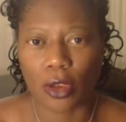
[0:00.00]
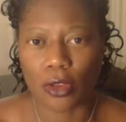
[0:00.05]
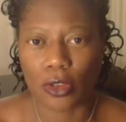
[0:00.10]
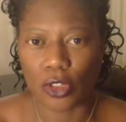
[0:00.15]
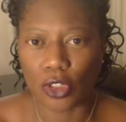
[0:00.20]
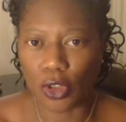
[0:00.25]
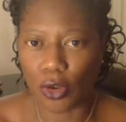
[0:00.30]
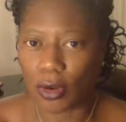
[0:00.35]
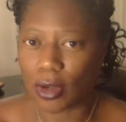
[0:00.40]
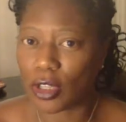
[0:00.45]

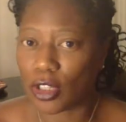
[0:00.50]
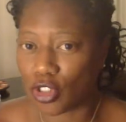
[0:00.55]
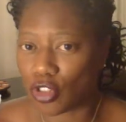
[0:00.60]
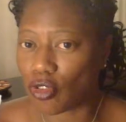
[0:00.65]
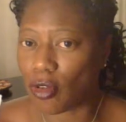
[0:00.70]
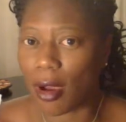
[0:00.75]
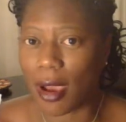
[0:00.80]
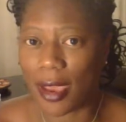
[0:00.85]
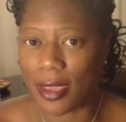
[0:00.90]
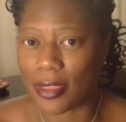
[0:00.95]
you could
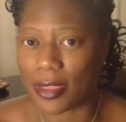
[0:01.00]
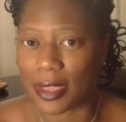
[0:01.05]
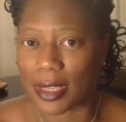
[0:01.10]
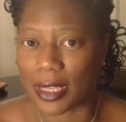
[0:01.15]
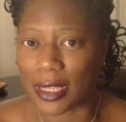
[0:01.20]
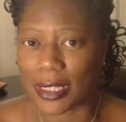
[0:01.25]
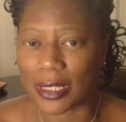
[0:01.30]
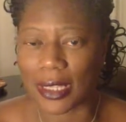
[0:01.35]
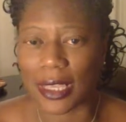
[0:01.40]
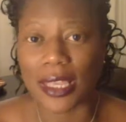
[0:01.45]
try
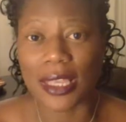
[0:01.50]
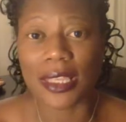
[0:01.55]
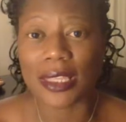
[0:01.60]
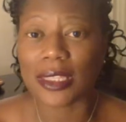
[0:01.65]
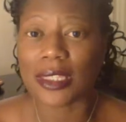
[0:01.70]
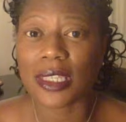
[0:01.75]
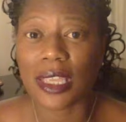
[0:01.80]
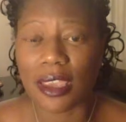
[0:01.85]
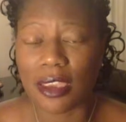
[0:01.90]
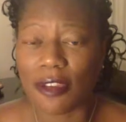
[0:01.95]
this and
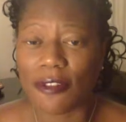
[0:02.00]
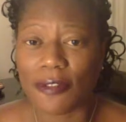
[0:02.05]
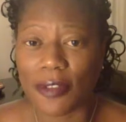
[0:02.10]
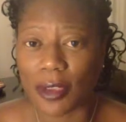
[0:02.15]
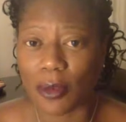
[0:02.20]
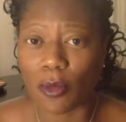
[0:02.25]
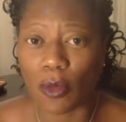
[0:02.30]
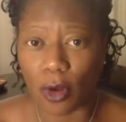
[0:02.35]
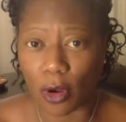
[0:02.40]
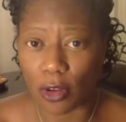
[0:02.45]
see if
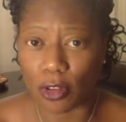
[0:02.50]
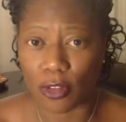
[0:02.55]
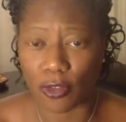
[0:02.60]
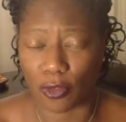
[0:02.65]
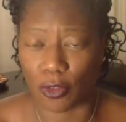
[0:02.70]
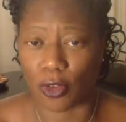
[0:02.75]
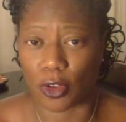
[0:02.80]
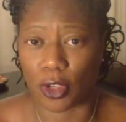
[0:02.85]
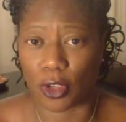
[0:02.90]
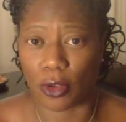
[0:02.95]
it works
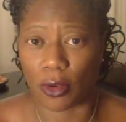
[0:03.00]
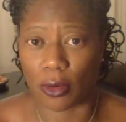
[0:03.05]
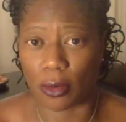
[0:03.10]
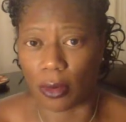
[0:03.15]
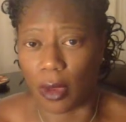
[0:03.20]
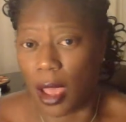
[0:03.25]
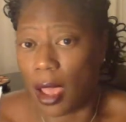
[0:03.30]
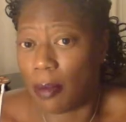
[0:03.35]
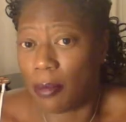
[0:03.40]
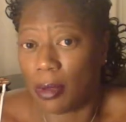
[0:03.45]
for you.
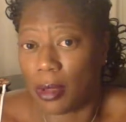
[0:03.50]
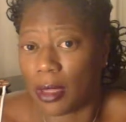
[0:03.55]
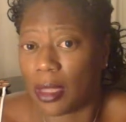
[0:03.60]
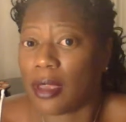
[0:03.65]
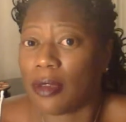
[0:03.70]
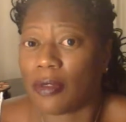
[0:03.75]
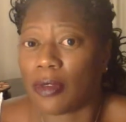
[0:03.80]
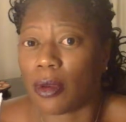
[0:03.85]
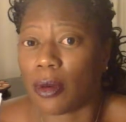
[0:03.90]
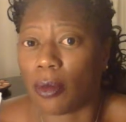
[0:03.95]
I
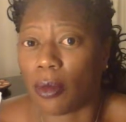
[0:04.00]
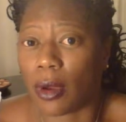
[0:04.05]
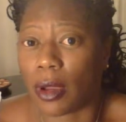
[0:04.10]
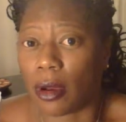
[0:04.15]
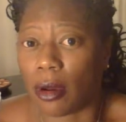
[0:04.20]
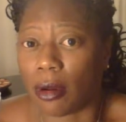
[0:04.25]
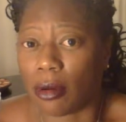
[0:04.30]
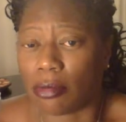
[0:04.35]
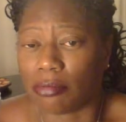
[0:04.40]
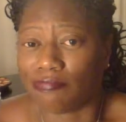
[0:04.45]
believe it
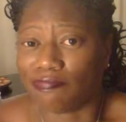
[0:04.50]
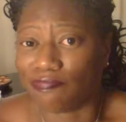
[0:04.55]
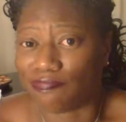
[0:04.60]
will.